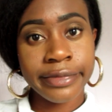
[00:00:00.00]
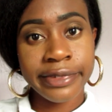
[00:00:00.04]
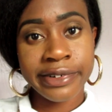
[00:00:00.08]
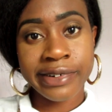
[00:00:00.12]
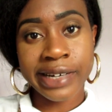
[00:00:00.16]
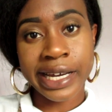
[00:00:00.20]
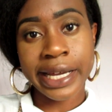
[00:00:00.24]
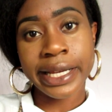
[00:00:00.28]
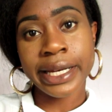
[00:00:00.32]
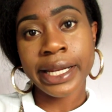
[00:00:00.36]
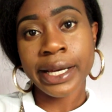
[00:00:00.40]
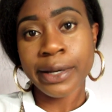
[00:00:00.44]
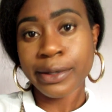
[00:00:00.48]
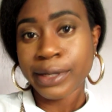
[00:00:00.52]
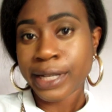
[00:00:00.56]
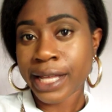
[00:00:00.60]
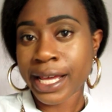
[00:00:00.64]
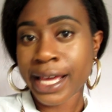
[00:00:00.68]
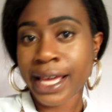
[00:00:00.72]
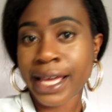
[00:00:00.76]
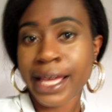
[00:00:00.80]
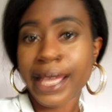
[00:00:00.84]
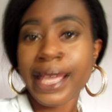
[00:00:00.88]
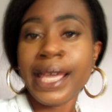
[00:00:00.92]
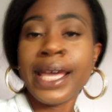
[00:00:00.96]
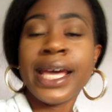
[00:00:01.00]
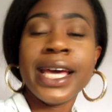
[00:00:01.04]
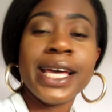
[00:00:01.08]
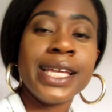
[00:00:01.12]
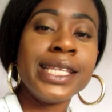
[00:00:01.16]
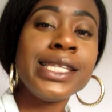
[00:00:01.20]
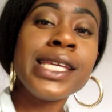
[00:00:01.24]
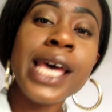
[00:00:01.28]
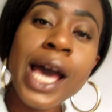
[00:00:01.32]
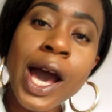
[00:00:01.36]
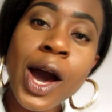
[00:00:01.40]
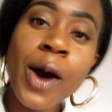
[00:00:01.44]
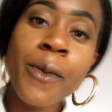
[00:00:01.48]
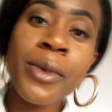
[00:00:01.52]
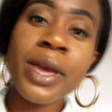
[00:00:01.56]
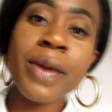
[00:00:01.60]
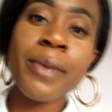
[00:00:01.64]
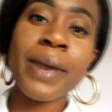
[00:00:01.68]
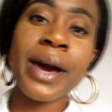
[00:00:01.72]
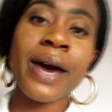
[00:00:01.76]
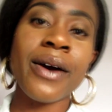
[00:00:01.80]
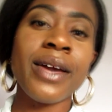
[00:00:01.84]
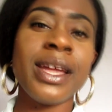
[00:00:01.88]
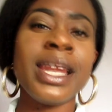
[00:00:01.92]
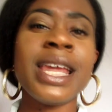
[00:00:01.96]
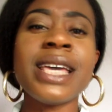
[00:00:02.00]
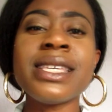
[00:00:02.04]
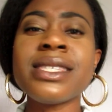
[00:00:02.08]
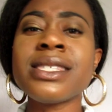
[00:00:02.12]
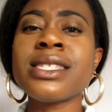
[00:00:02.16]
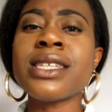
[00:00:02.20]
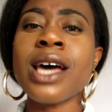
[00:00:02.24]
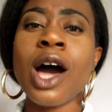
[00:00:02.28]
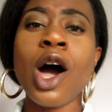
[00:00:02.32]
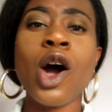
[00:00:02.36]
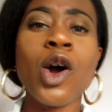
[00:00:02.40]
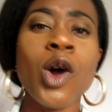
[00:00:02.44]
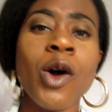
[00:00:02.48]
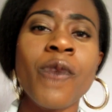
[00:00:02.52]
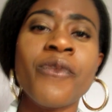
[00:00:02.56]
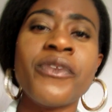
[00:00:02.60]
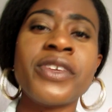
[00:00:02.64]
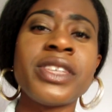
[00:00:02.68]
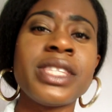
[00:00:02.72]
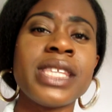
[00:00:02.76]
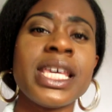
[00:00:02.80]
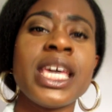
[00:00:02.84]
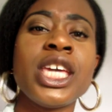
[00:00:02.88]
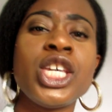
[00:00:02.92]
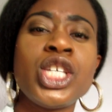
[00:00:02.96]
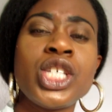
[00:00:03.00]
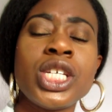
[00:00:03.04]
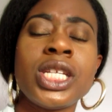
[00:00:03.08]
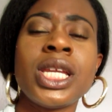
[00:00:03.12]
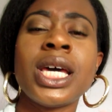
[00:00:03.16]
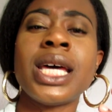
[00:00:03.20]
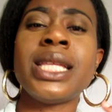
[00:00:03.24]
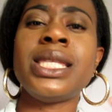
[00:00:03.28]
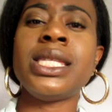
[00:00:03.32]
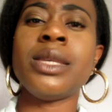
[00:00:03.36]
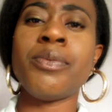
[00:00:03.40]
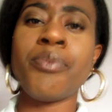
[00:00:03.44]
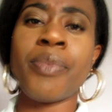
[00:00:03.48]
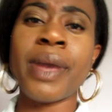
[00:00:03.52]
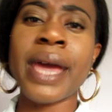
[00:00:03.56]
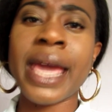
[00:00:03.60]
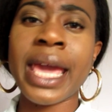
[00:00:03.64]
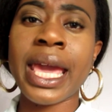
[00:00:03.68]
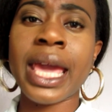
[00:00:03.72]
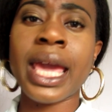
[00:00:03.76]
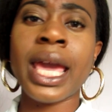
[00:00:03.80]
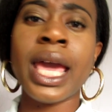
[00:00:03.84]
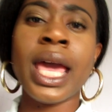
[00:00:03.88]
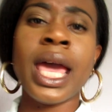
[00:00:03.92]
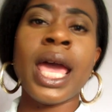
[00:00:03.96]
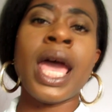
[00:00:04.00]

right down there, tell me about it. Let's start a conversation, a debate.